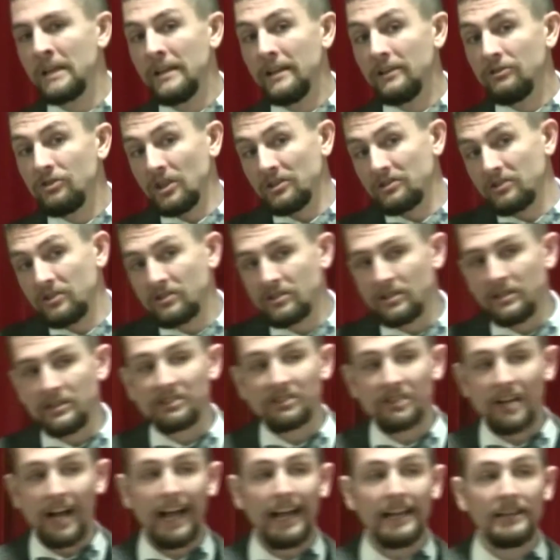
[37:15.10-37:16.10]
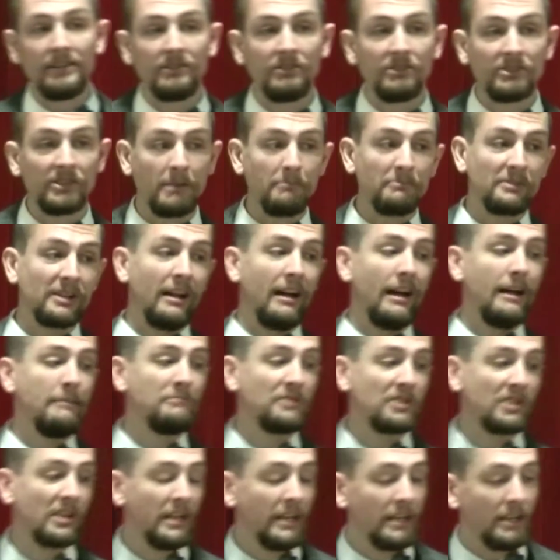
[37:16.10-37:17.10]
Just as an aside,
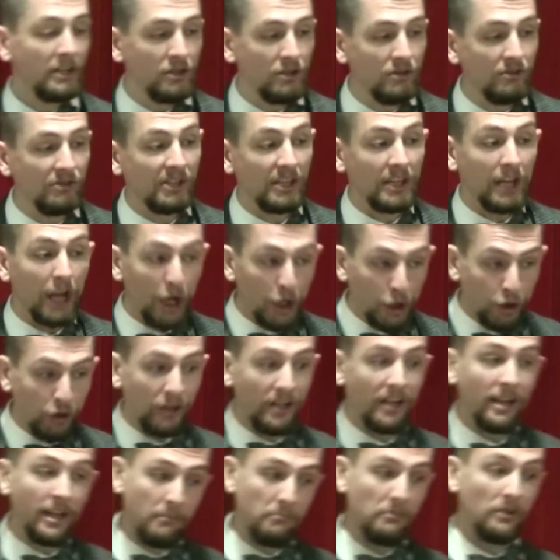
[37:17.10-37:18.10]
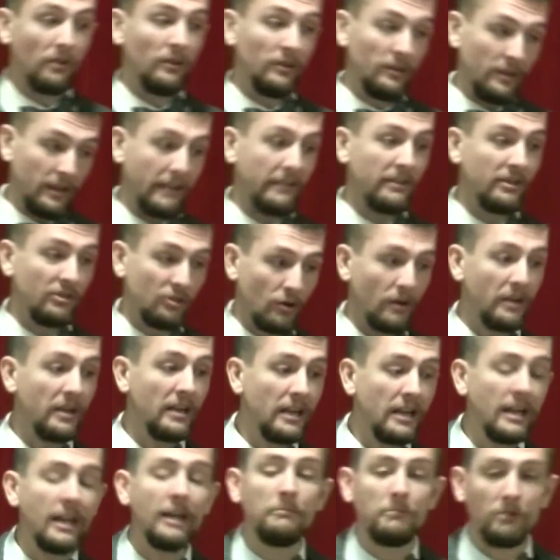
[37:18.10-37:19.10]
sometimes using a good hymnal, like the
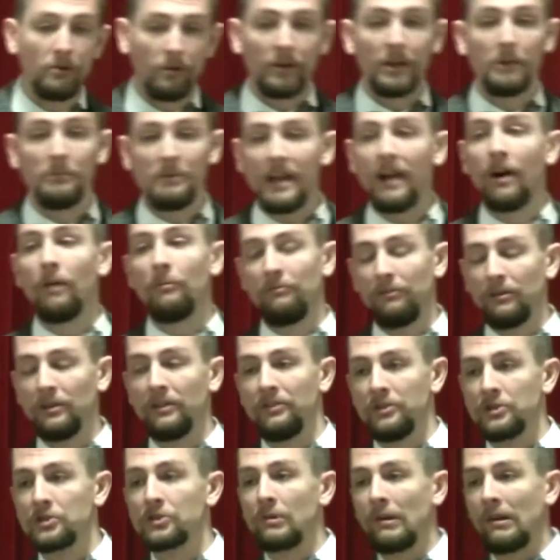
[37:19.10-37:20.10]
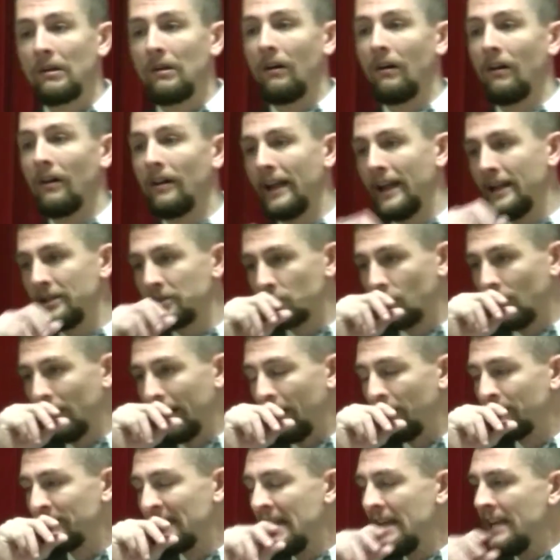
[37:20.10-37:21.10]
Trinity hymnal, can be helpful in this regard as
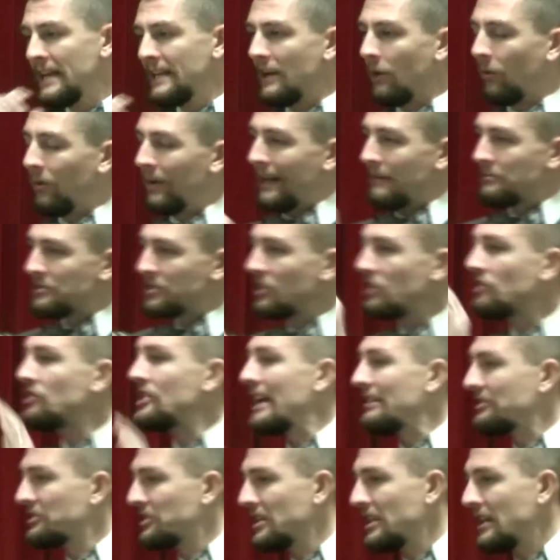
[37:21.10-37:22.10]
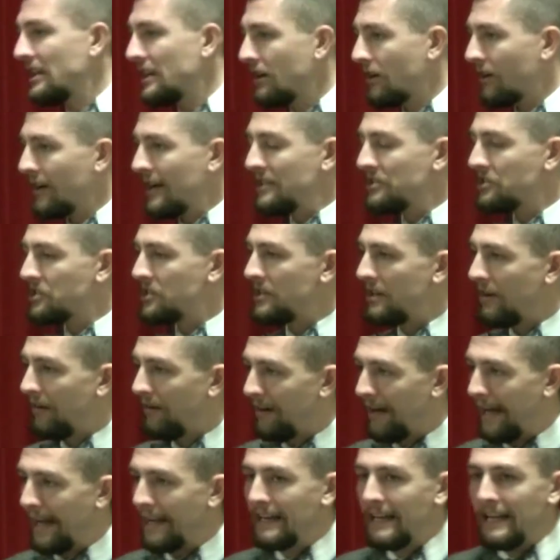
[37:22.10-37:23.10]
well. Now, what I'm suggesting here is
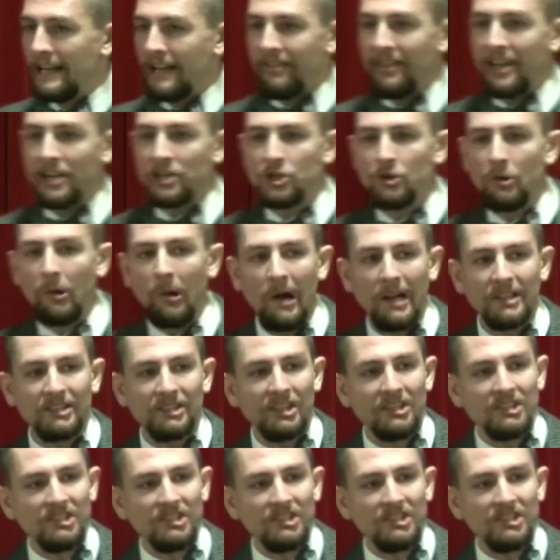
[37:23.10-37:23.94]
not that you ought to